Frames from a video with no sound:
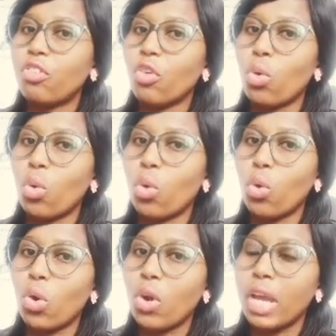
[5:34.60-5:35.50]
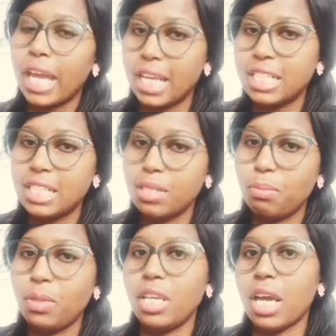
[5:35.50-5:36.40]
for
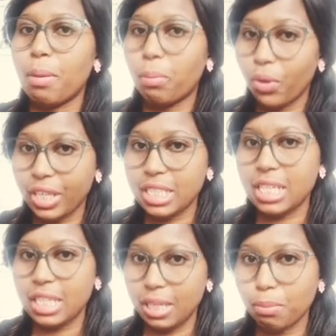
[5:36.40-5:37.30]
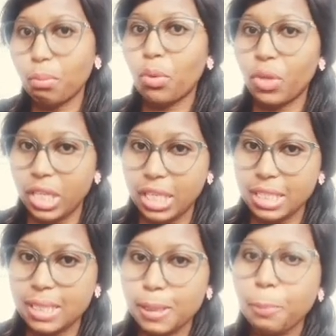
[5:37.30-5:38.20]
SGB appointed
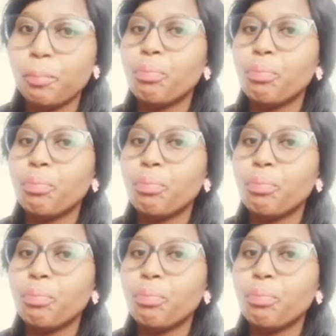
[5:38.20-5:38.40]
employees.